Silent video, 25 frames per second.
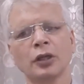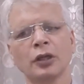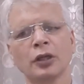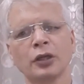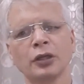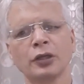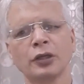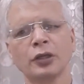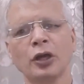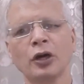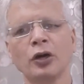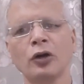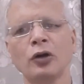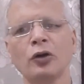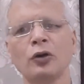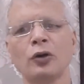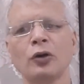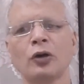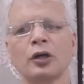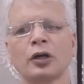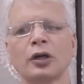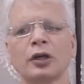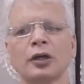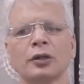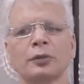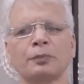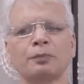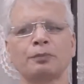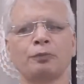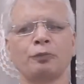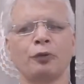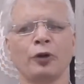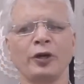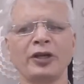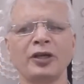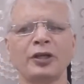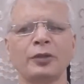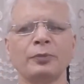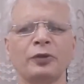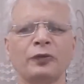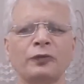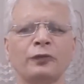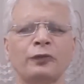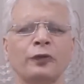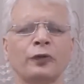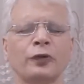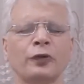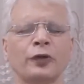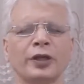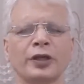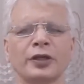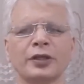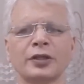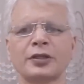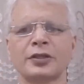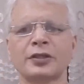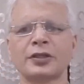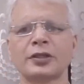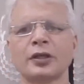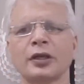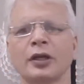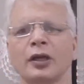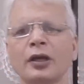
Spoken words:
Now, point number 4 is